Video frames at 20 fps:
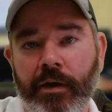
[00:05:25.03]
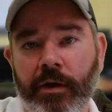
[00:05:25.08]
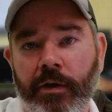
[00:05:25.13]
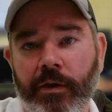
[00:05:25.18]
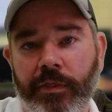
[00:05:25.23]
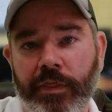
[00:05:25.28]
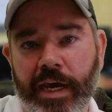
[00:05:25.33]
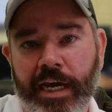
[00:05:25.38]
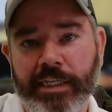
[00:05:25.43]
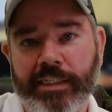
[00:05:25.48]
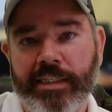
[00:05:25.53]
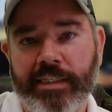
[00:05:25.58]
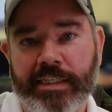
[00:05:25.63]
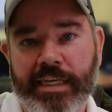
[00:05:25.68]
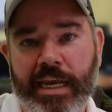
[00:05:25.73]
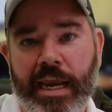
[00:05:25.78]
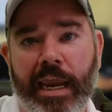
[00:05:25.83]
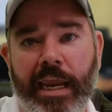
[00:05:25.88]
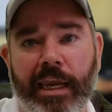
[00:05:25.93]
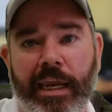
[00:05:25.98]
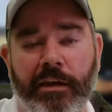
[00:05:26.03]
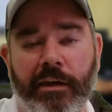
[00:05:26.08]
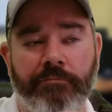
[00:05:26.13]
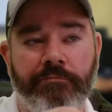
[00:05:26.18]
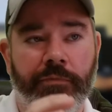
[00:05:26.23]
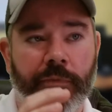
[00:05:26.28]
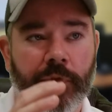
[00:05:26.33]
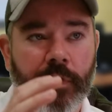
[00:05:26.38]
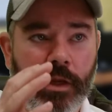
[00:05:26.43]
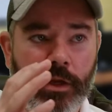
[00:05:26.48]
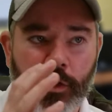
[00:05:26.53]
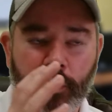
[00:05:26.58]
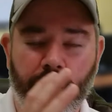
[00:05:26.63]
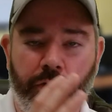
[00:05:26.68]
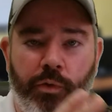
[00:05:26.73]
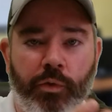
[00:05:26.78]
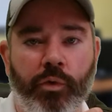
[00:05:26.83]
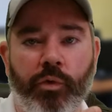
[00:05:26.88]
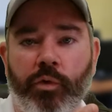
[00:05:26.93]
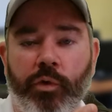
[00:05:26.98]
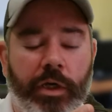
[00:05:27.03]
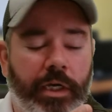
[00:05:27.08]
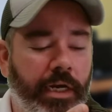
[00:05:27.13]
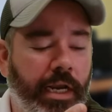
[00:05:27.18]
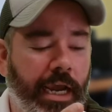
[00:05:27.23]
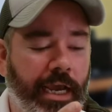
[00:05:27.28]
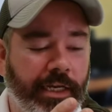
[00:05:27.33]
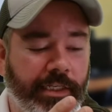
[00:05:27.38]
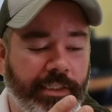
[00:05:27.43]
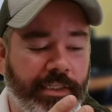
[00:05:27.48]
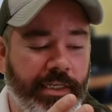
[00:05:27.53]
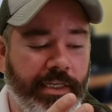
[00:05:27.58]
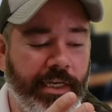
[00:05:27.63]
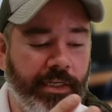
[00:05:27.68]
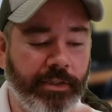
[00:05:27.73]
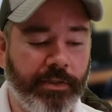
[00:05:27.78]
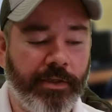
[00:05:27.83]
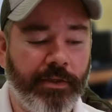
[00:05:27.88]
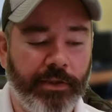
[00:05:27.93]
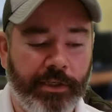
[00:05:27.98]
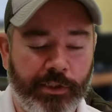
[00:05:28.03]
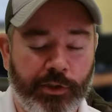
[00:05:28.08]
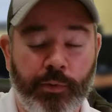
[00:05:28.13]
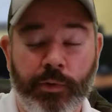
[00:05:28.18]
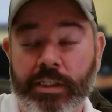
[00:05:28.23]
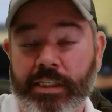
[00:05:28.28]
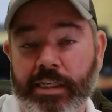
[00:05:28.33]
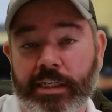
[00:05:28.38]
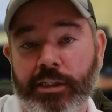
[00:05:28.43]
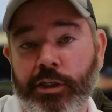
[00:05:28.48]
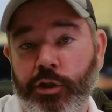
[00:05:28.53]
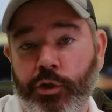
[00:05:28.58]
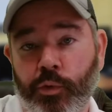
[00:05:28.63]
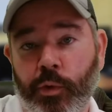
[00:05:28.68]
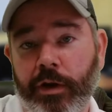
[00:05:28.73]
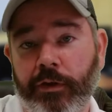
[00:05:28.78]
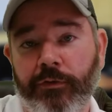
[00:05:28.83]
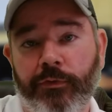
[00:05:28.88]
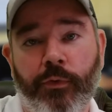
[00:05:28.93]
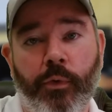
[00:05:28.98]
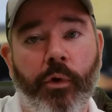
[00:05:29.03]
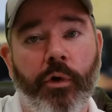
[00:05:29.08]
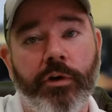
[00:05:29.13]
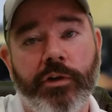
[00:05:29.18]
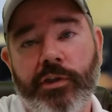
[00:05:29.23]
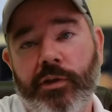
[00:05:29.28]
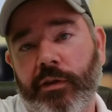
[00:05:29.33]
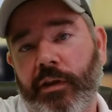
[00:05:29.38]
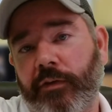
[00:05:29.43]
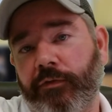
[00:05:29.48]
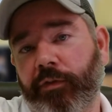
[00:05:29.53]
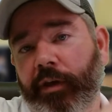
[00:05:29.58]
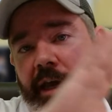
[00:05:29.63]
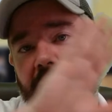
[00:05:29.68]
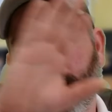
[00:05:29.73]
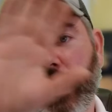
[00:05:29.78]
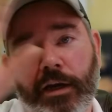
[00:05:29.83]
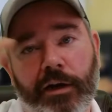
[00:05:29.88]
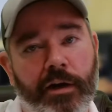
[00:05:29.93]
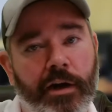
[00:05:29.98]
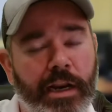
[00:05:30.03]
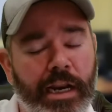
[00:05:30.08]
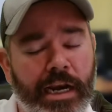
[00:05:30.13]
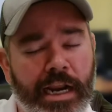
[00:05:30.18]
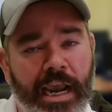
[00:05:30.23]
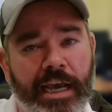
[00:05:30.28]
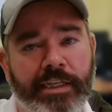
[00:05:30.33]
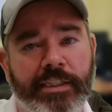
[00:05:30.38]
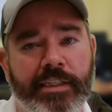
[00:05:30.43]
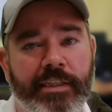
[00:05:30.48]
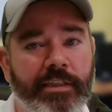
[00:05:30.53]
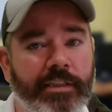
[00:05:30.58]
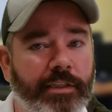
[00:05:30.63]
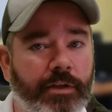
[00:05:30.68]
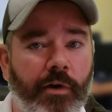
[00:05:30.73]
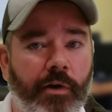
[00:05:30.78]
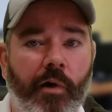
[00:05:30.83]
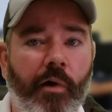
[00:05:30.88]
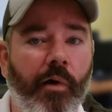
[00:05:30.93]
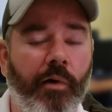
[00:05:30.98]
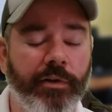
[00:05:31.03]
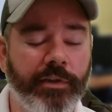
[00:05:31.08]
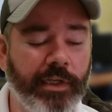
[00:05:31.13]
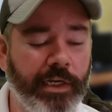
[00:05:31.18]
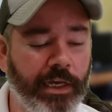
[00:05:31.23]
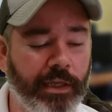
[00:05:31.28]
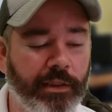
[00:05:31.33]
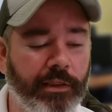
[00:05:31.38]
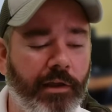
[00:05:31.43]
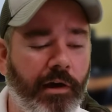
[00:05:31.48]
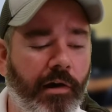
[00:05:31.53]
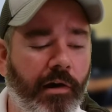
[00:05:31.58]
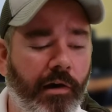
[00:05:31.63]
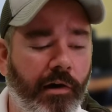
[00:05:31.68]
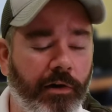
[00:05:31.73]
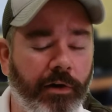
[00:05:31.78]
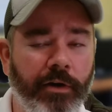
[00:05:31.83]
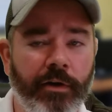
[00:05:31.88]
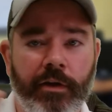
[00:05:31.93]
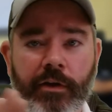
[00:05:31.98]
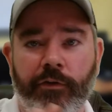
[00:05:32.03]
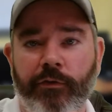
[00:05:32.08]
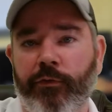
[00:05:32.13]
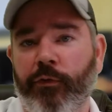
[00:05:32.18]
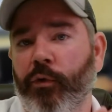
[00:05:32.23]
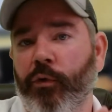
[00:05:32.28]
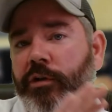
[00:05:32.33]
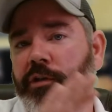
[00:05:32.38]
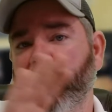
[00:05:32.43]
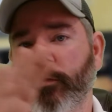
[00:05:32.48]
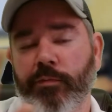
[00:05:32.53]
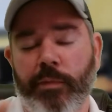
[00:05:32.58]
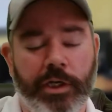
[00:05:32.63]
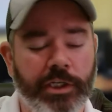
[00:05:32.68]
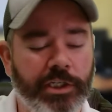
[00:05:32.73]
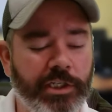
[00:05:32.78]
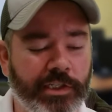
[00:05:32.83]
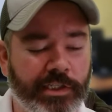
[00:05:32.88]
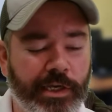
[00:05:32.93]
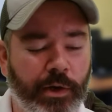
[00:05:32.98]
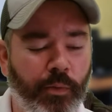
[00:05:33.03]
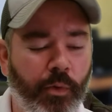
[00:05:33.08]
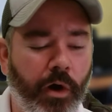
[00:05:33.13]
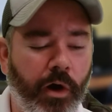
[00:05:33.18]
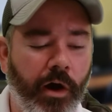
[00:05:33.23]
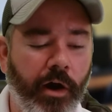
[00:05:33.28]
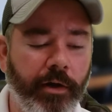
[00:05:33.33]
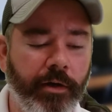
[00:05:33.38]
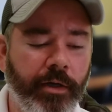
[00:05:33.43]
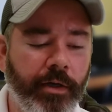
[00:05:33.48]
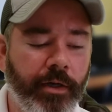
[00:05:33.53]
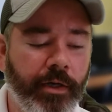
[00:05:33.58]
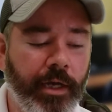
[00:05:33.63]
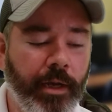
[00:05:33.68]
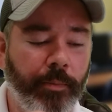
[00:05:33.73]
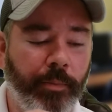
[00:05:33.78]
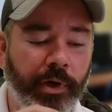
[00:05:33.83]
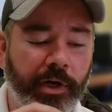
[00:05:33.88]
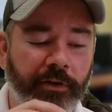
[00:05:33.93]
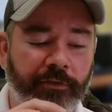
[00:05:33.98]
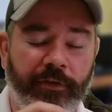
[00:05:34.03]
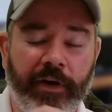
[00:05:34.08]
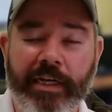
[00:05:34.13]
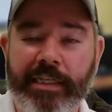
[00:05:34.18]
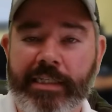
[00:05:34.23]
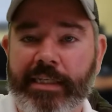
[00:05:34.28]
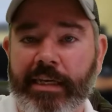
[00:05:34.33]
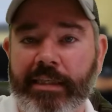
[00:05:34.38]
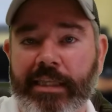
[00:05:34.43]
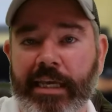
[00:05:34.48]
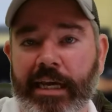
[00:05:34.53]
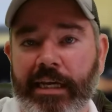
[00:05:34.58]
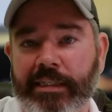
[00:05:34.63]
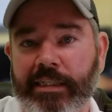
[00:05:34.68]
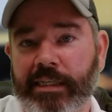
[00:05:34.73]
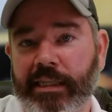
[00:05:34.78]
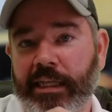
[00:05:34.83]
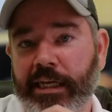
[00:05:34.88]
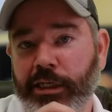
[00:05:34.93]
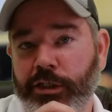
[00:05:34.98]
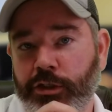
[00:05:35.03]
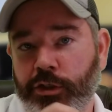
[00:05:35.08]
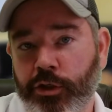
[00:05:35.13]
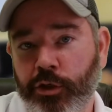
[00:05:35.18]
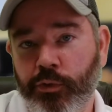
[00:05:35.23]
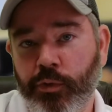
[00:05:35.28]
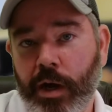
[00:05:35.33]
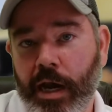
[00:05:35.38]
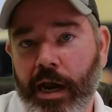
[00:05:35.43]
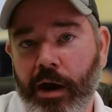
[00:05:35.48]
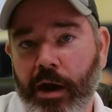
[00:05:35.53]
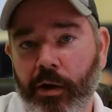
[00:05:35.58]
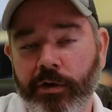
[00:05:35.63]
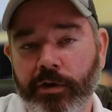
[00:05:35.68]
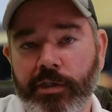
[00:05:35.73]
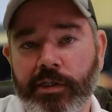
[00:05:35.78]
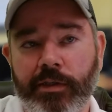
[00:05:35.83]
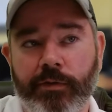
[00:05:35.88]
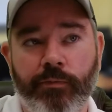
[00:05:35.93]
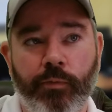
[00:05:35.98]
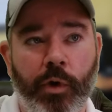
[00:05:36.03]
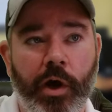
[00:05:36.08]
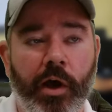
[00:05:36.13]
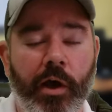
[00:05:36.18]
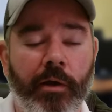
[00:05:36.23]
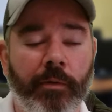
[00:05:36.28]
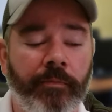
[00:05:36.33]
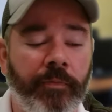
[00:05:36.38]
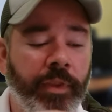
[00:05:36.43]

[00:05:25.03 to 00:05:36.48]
That's saying you can access, this one's set to 24, so they've got internet access all day long for as much as they want. But if I set that to like 2 hours, well,